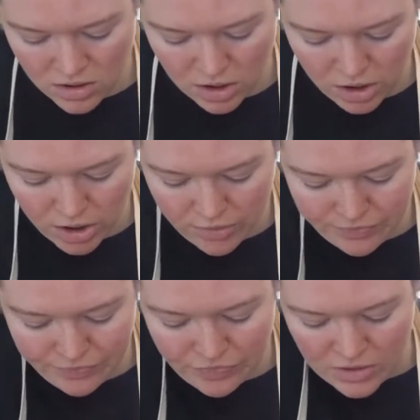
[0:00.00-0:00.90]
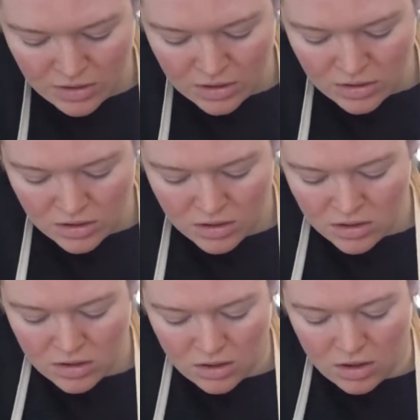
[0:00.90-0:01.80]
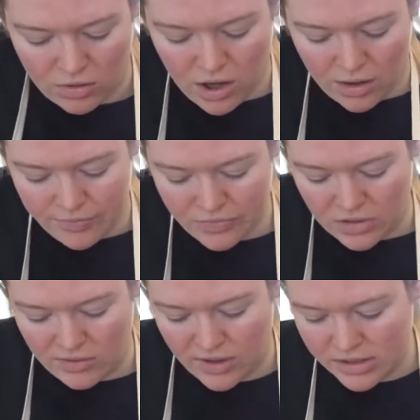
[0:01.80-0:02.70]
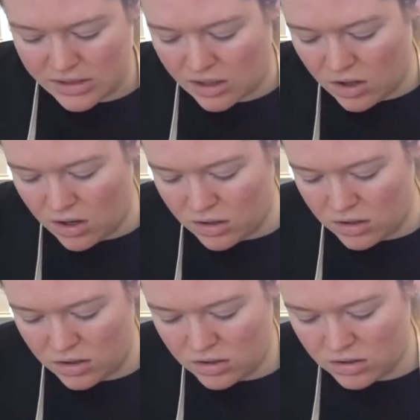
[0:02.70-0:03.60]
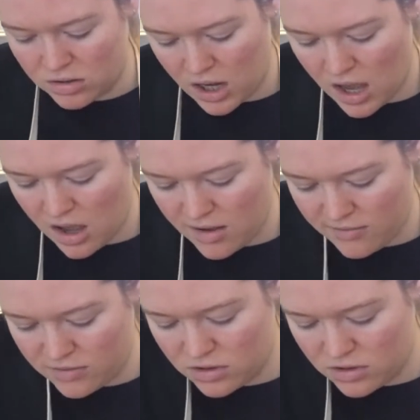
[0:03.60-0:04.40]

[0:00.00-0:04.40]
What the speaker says: You know? There we go. Leave that skin on. I have